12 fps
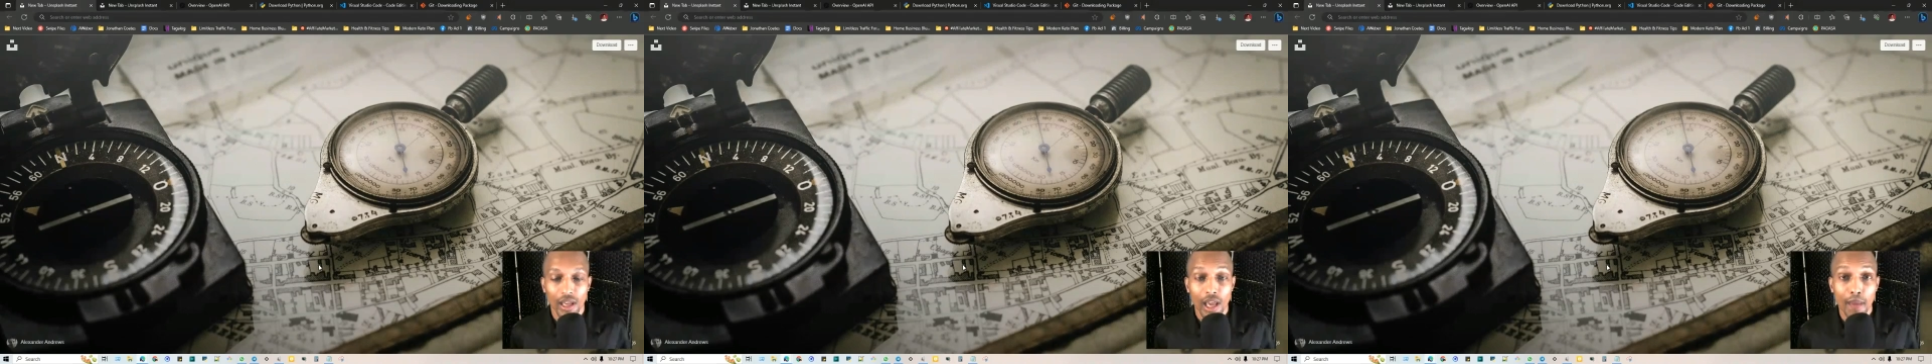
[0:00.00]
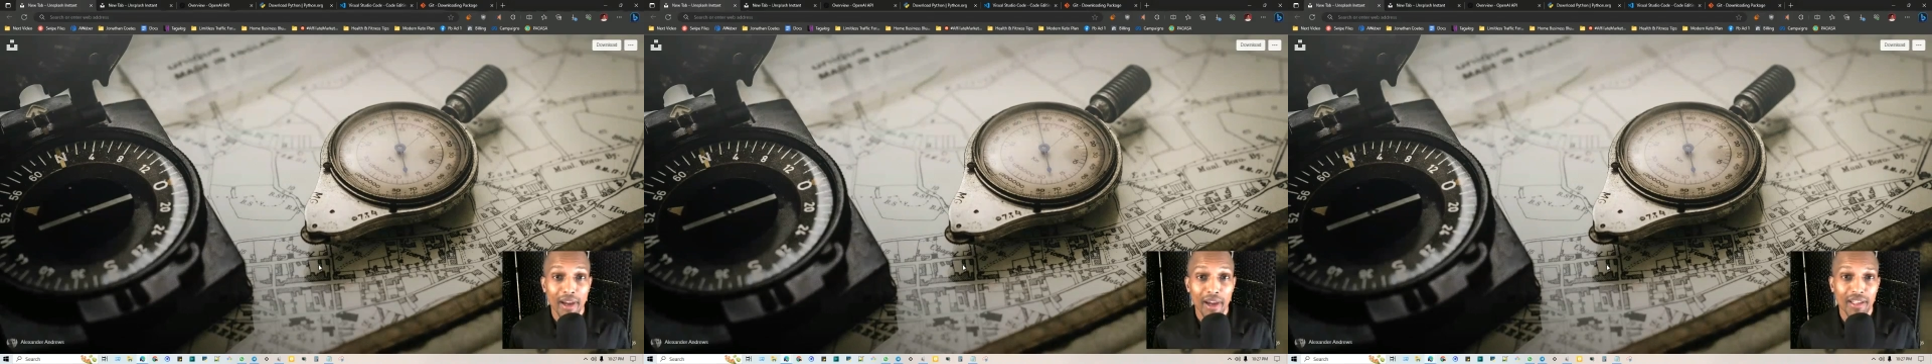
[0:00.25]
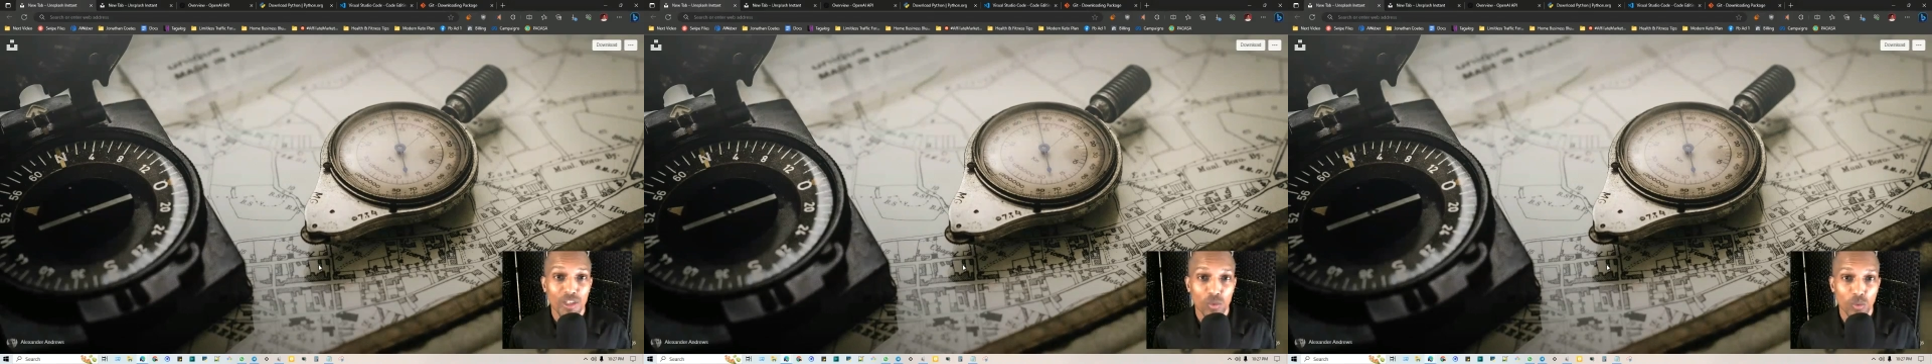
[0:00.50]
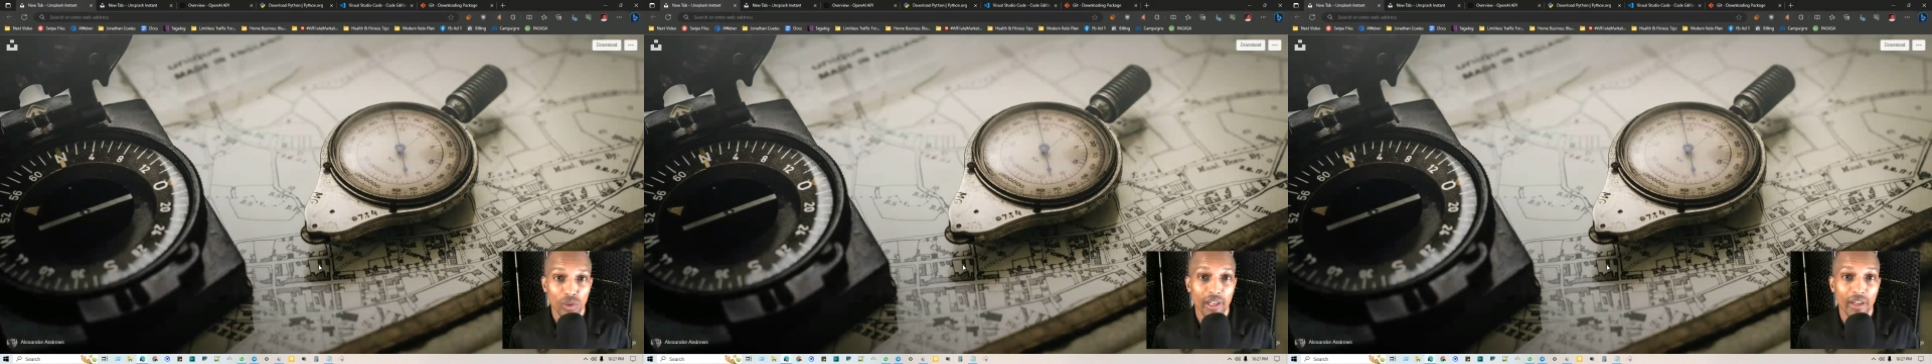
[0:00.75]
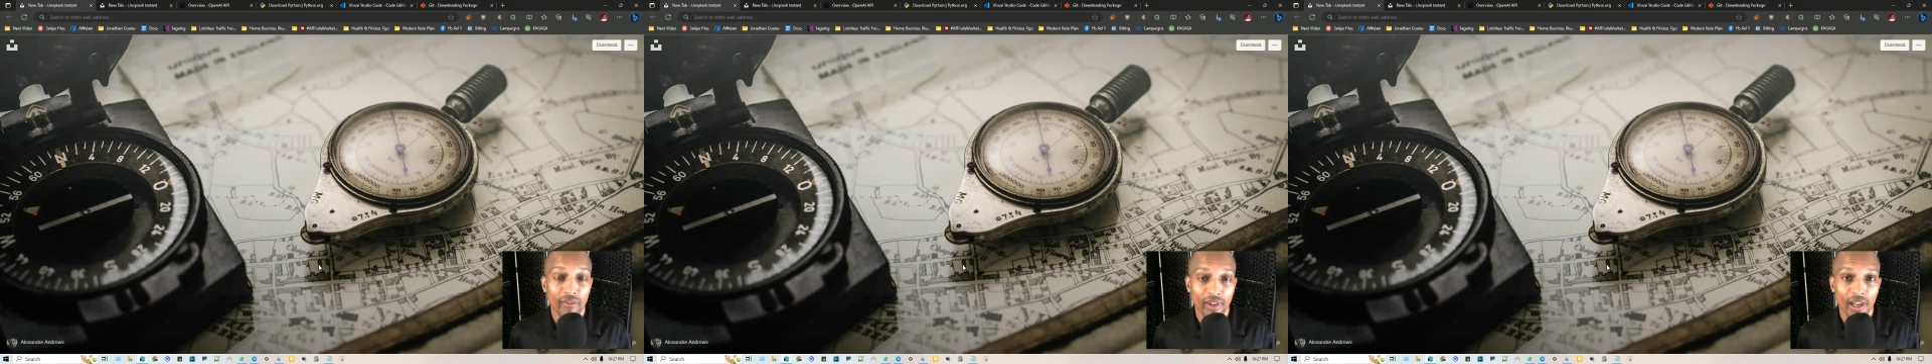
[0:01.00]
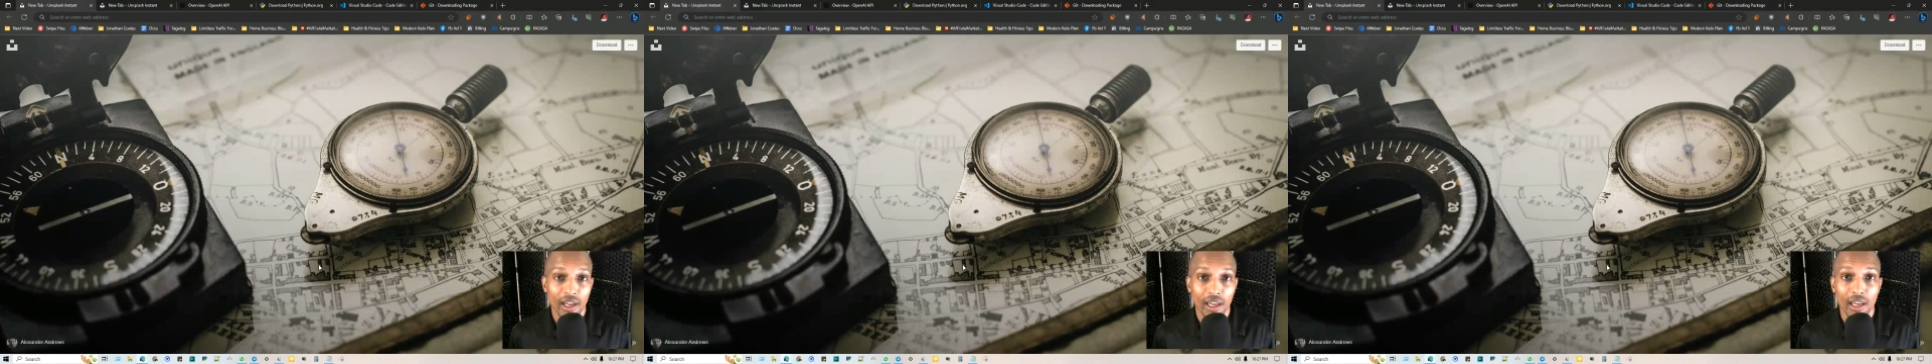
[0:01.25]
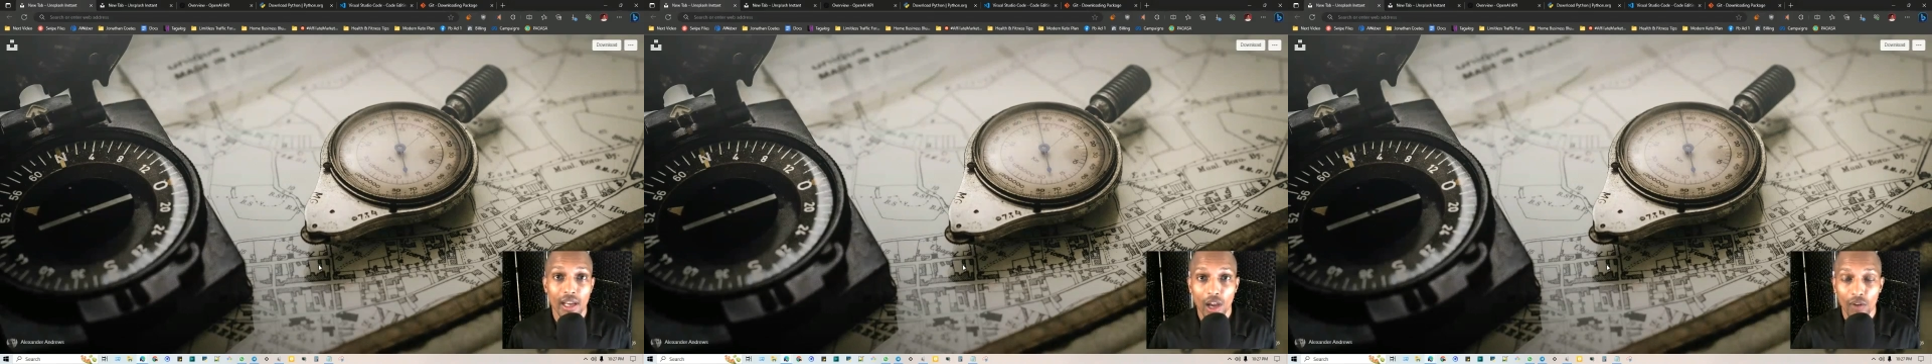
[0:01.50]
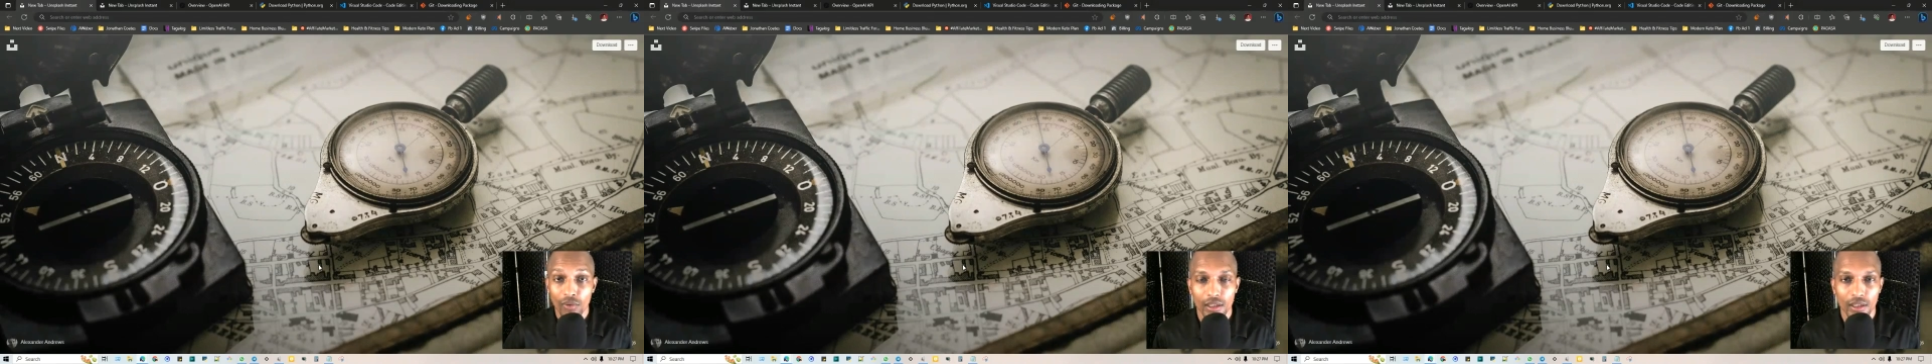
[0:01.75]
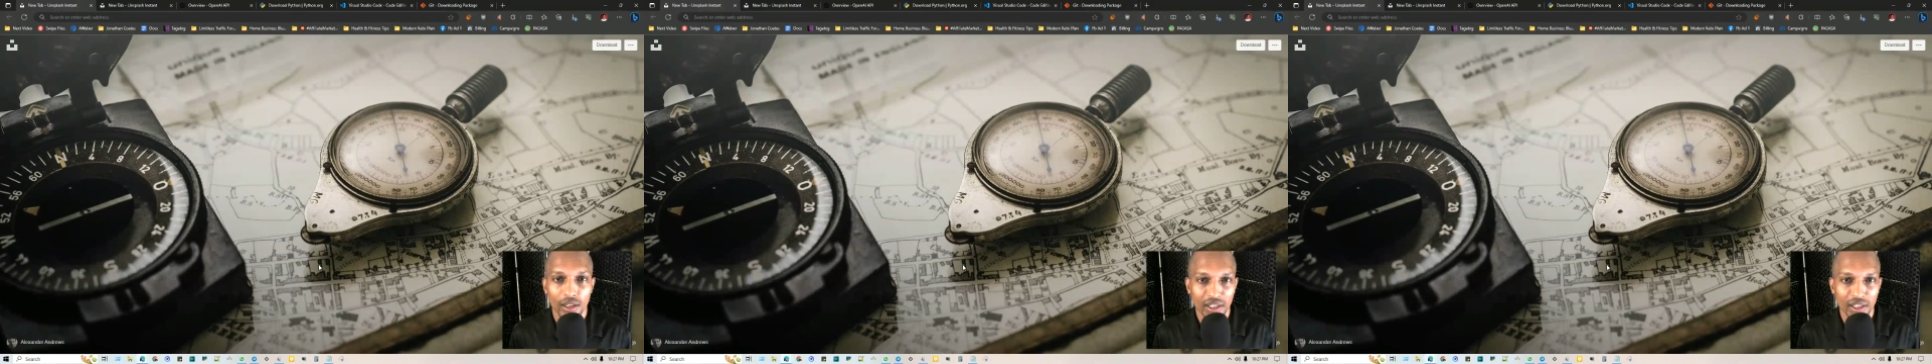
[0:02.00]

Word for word: it makes things really convenient and helpful to